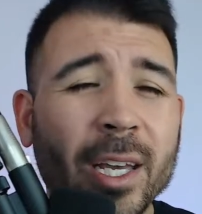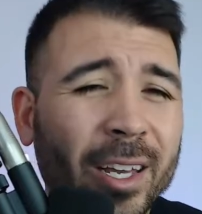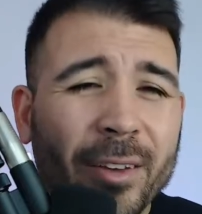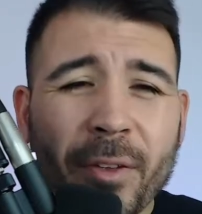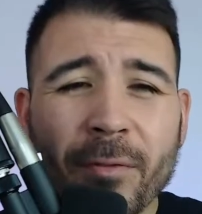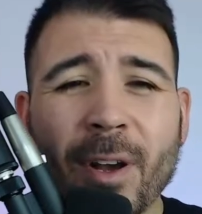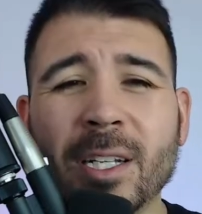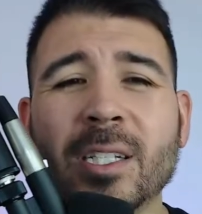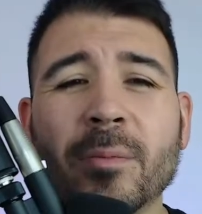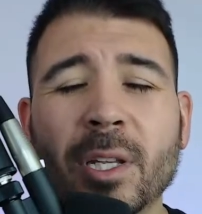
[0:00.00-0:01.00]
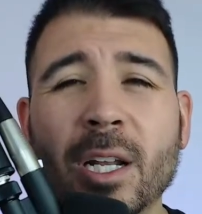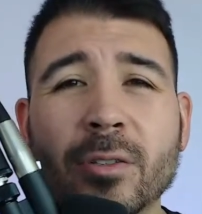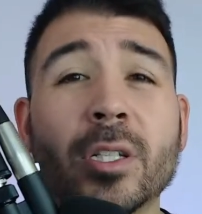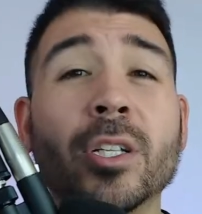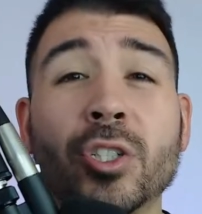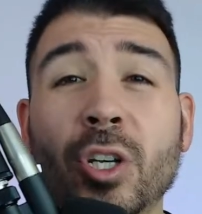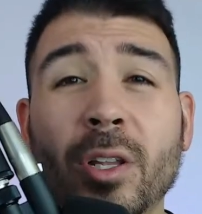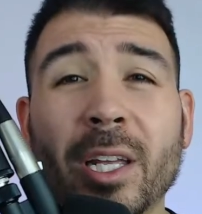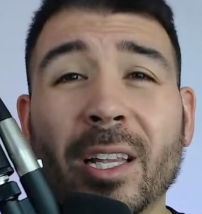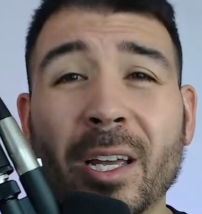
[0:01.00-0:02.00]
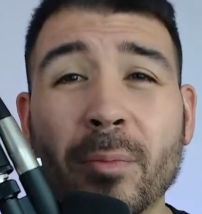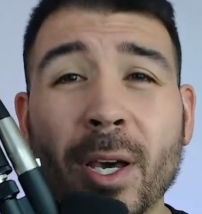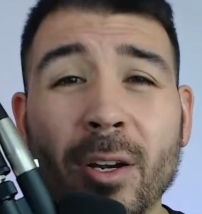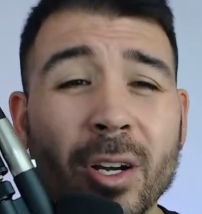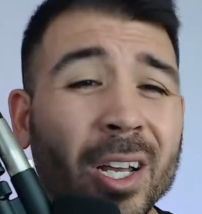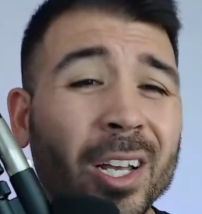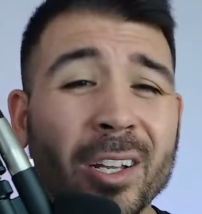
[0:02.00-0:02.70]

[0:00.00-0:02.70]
And if you find something else in the show that you like better,